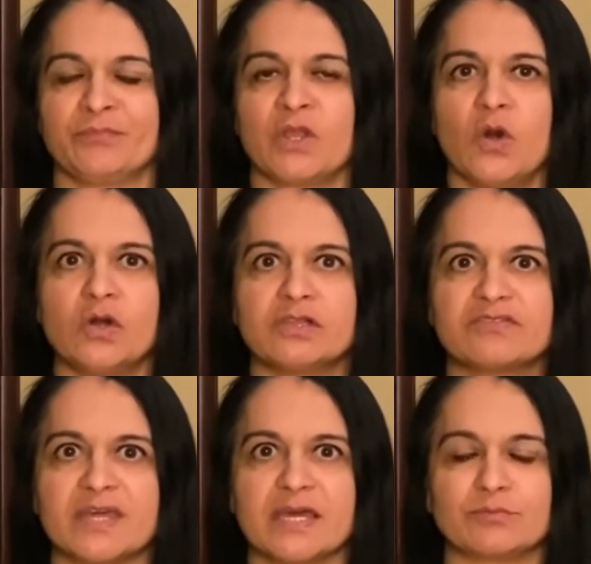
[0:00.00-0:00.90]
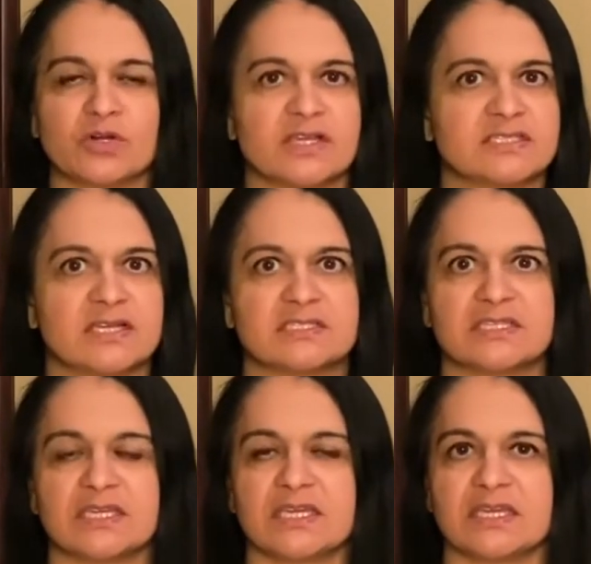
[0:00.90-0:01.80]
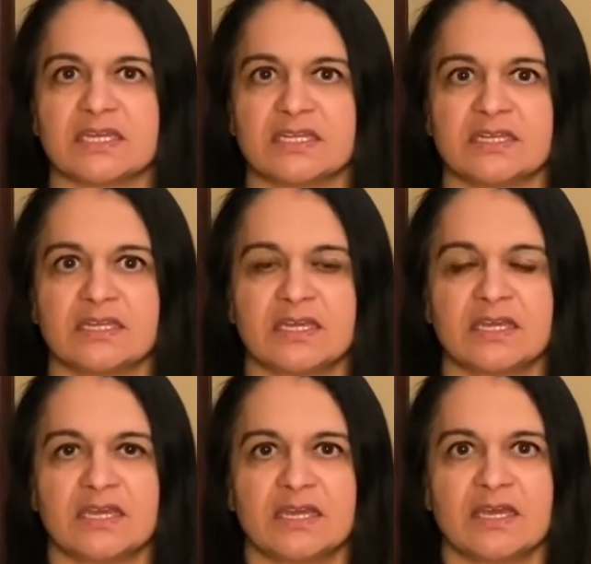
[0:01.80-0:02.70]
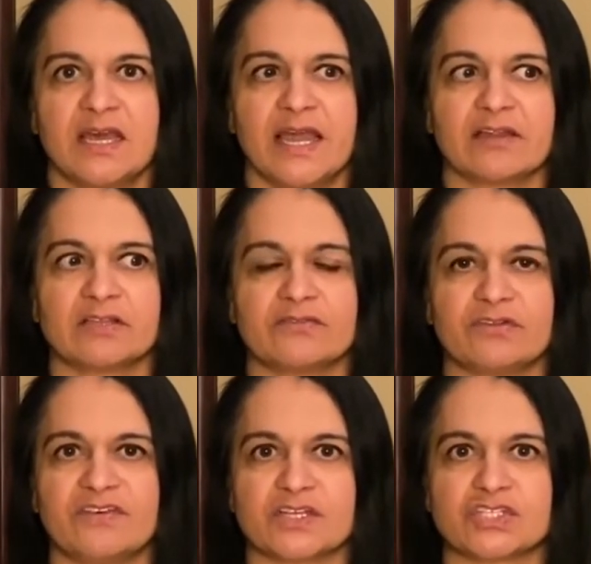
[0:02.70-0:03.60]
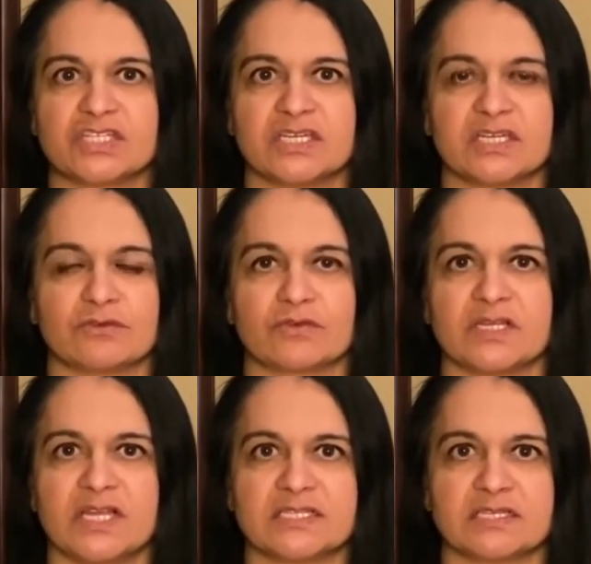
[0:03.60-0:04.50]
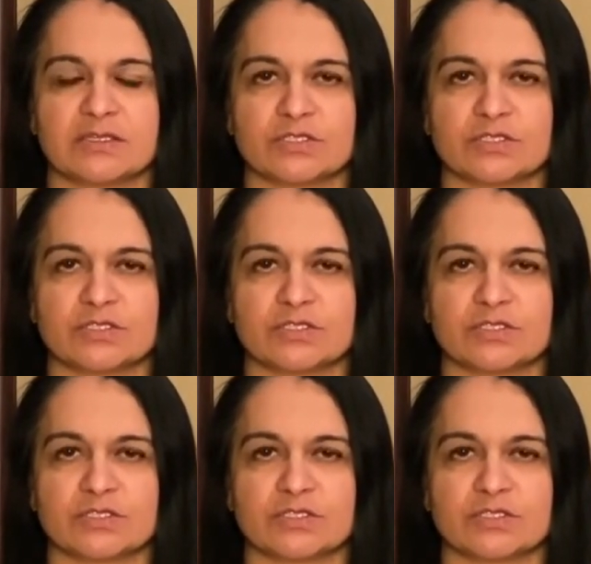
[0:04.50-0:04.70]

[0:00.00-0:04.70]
all of that processing and higher level functioning and realizing there's